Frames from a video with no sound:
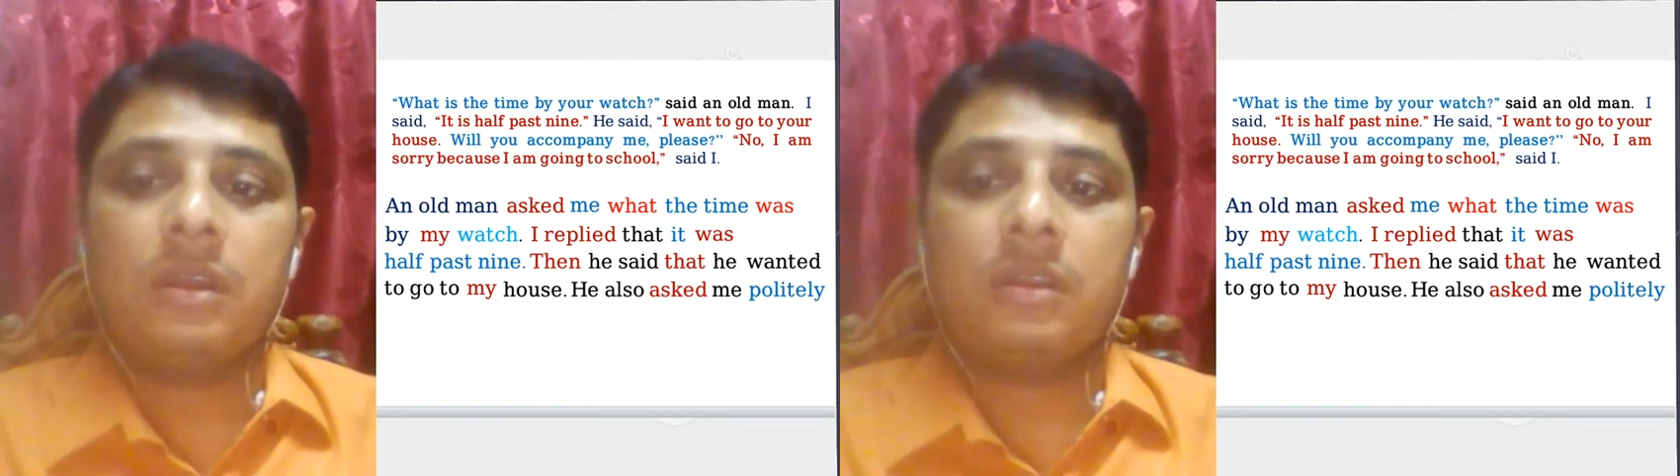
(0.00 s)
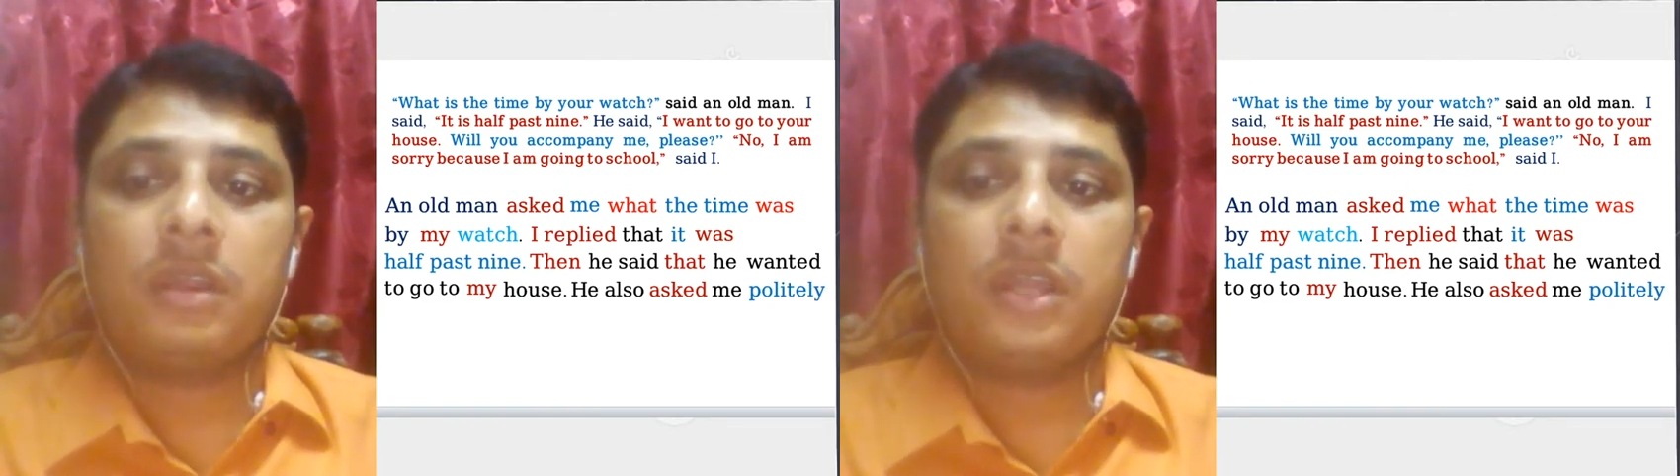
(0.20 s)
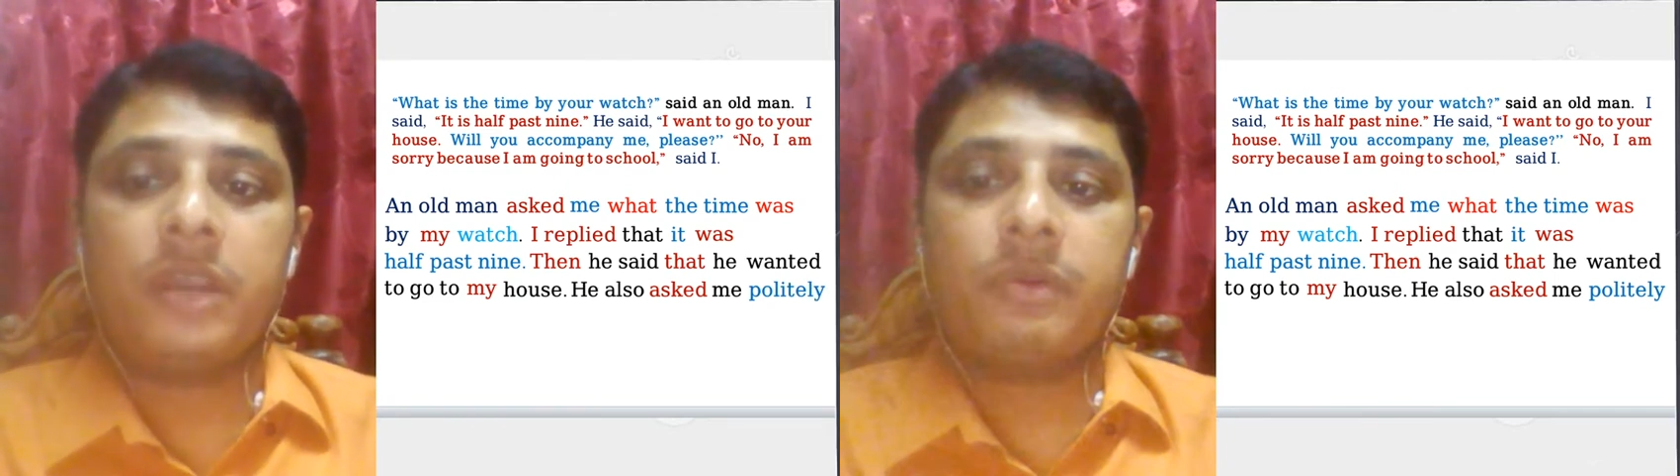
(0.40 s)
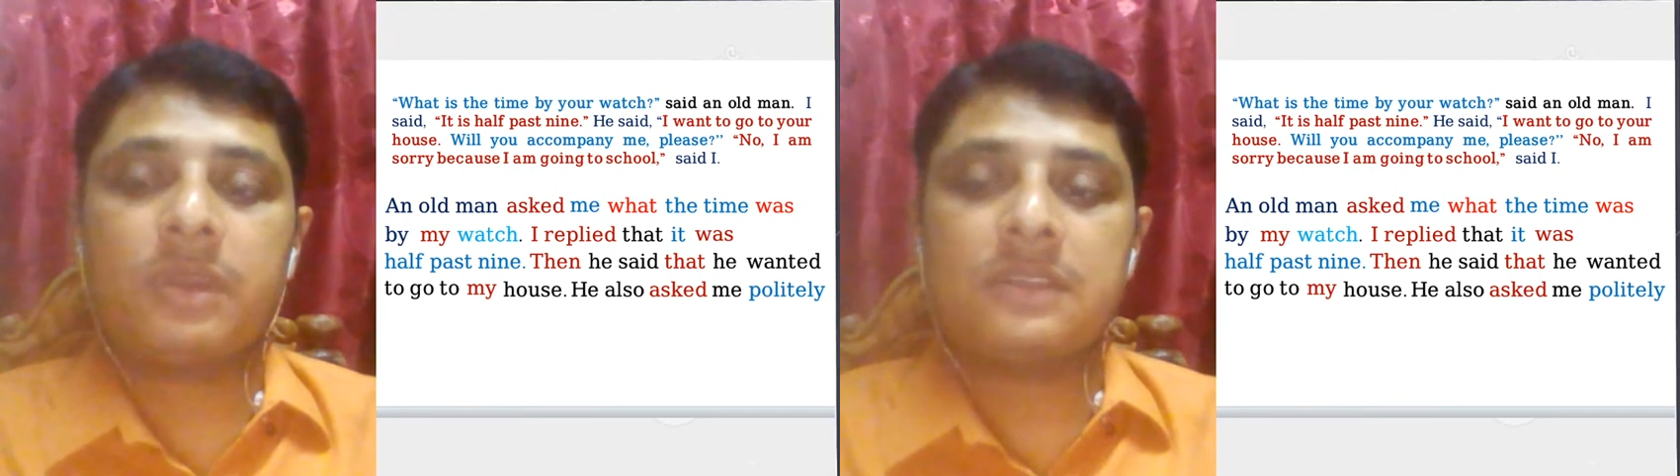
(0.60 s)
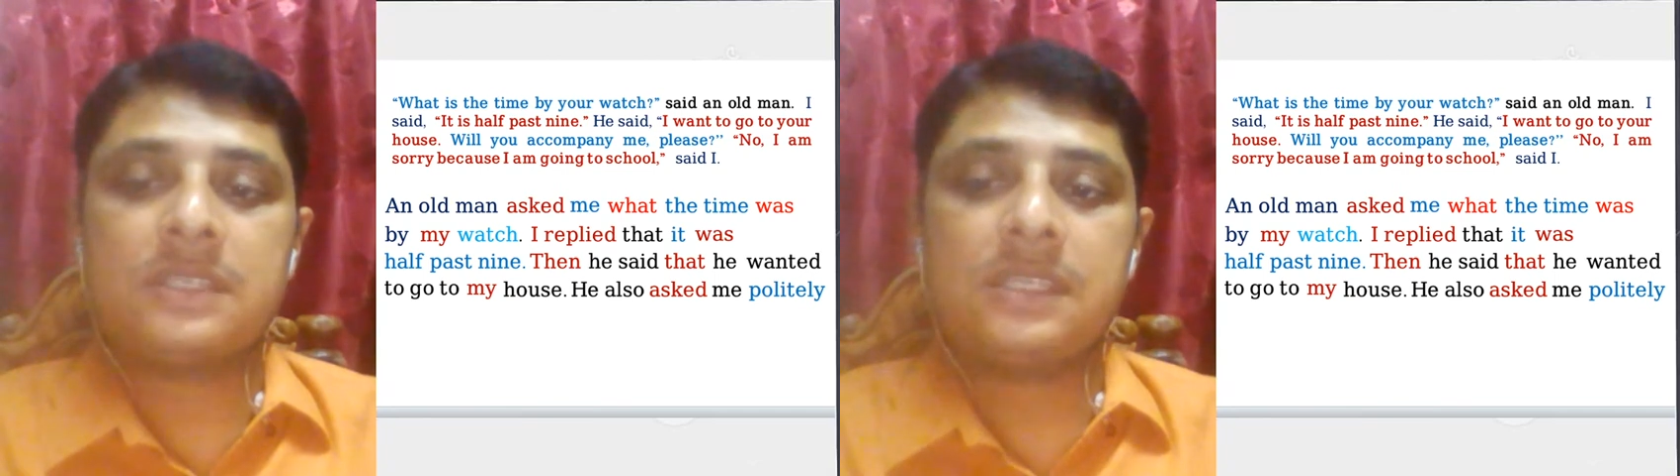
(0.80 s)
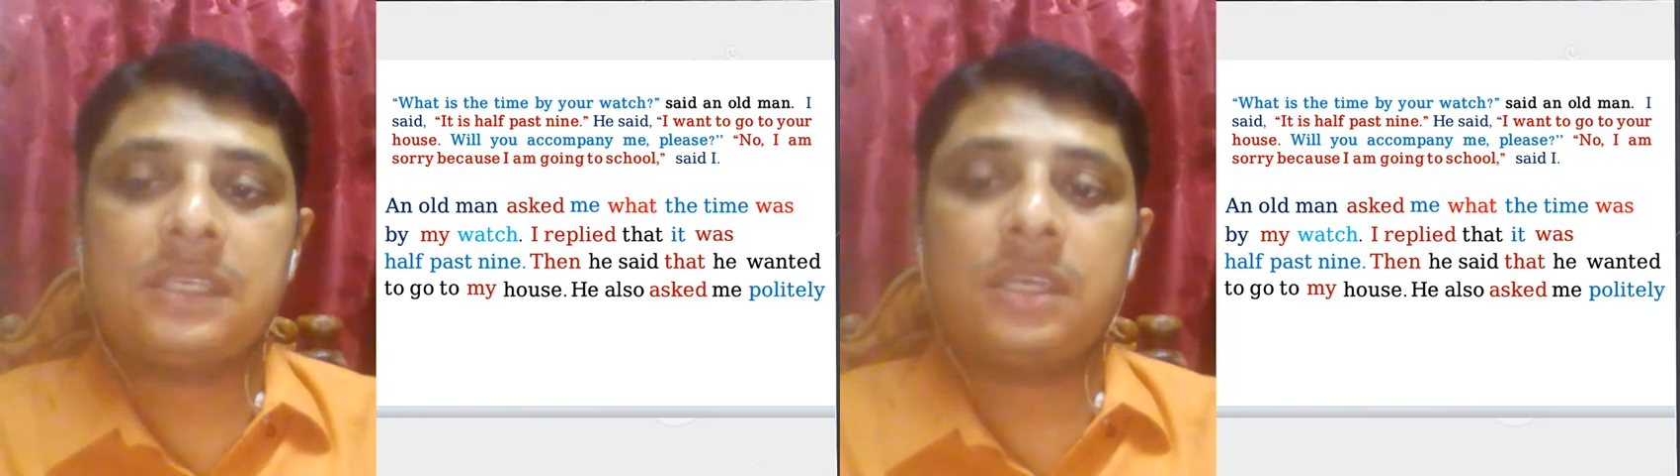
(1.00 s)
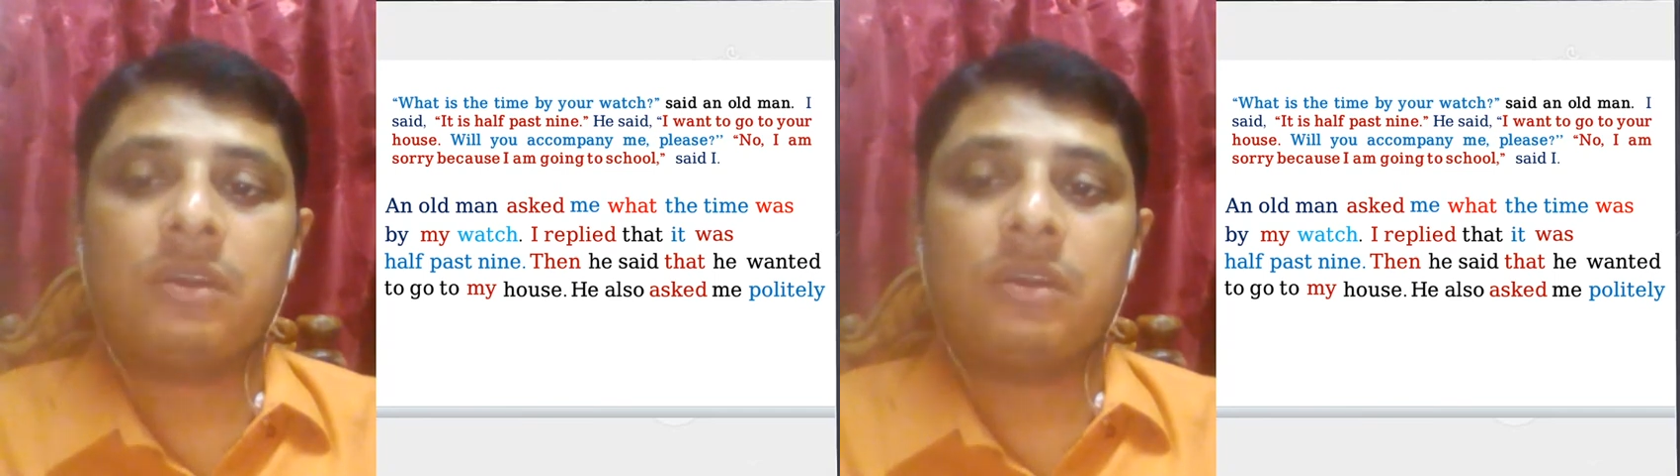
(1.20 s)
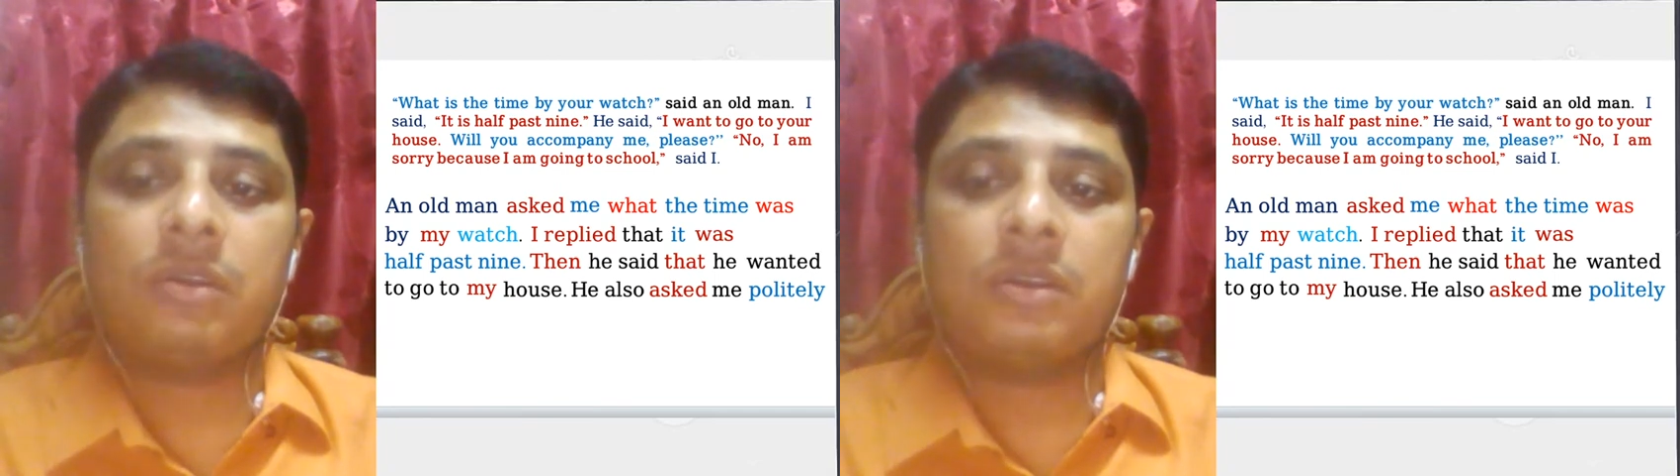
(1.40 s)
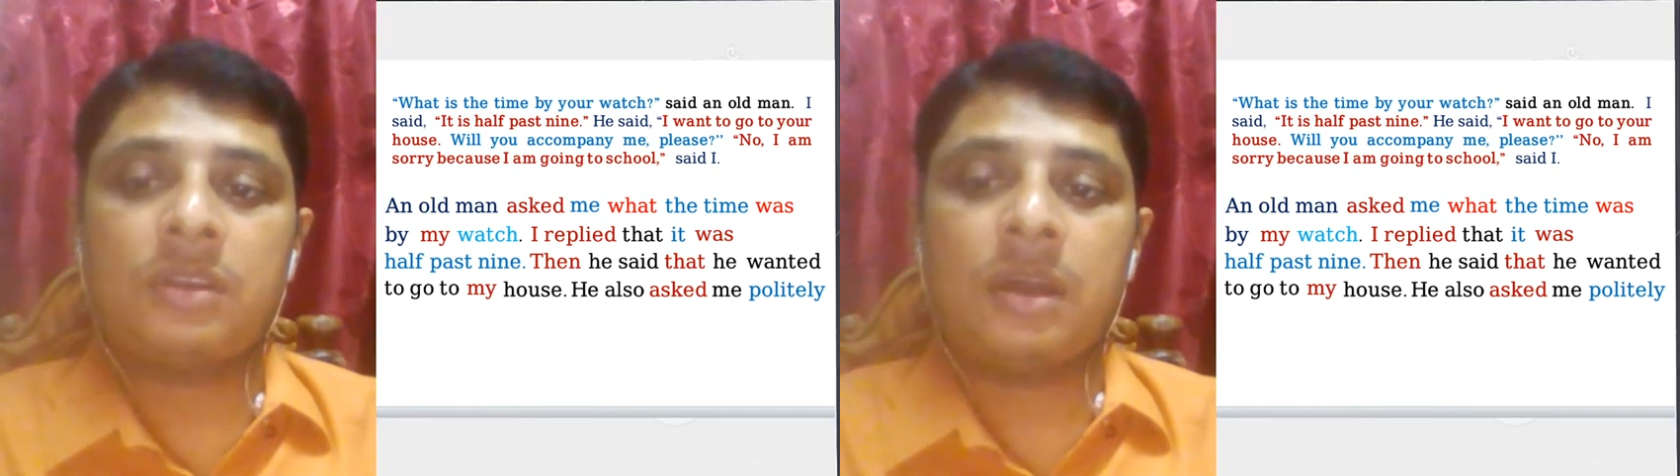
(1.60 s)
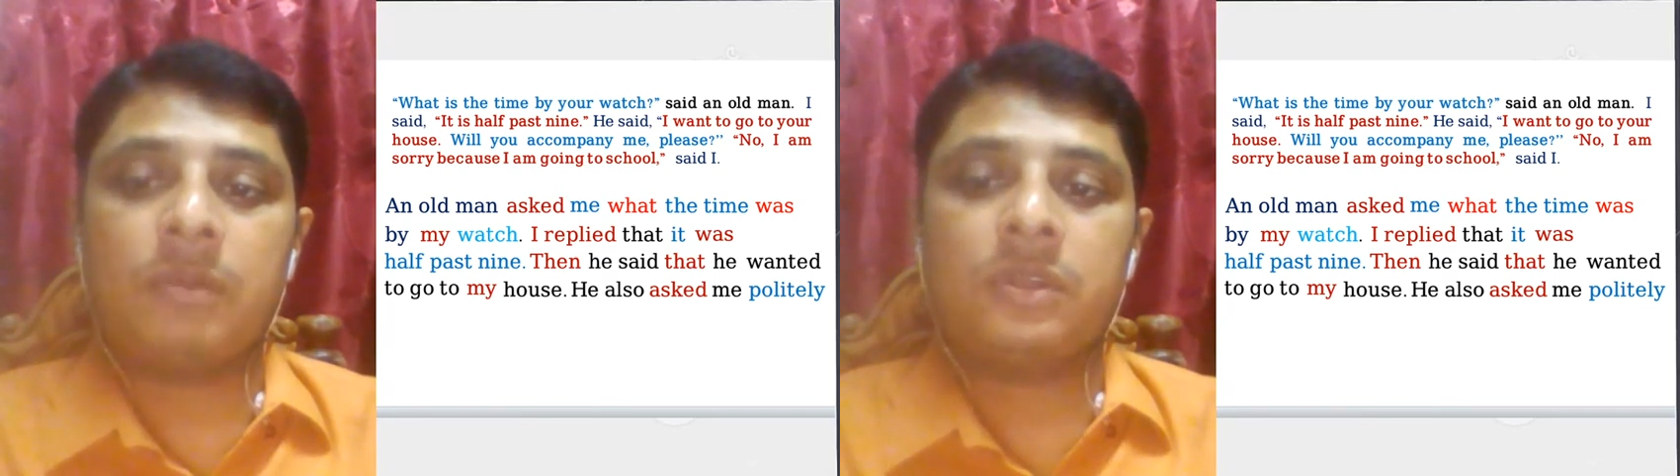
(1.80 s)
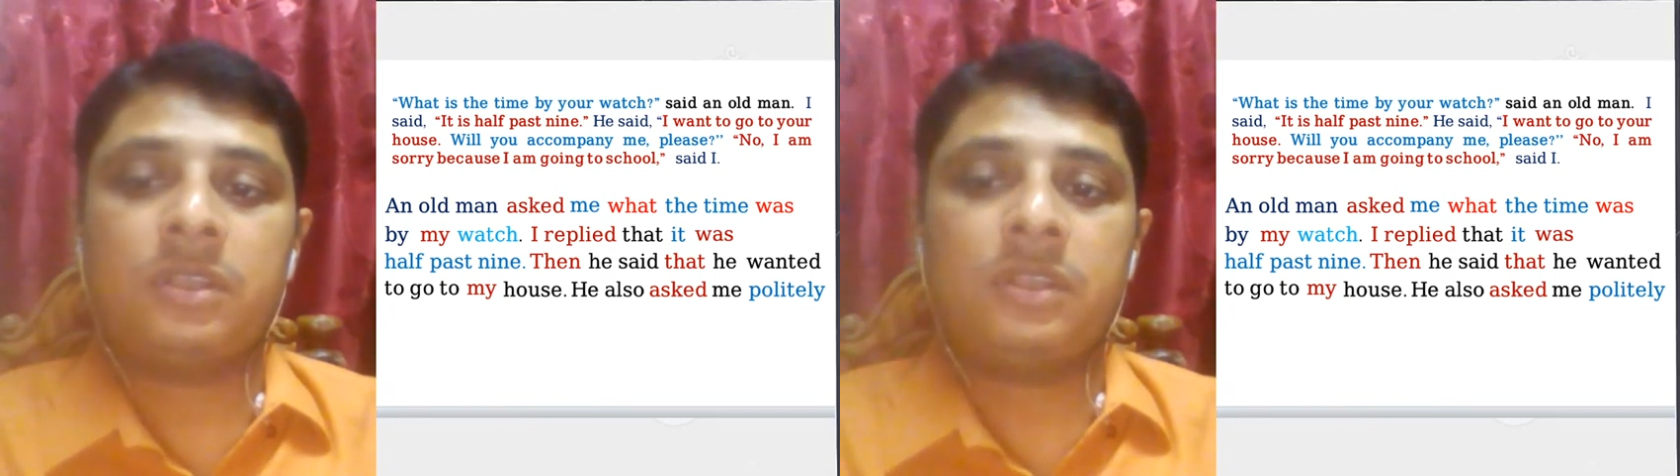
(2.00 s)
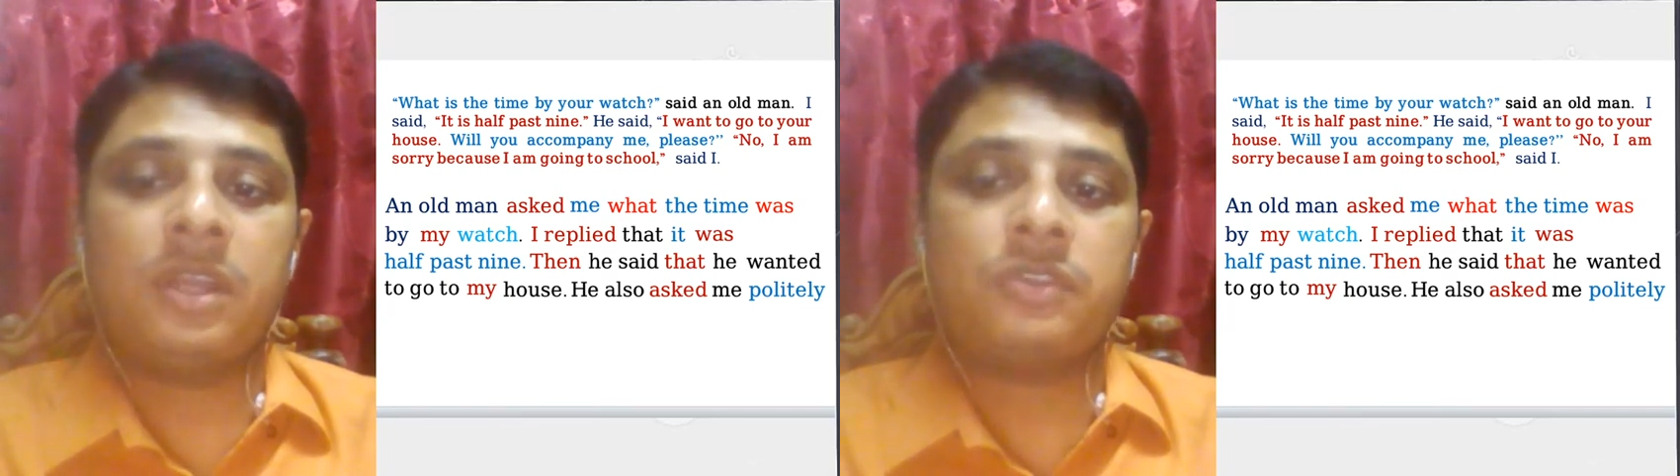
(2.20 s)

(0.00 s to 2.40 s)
Here you can see there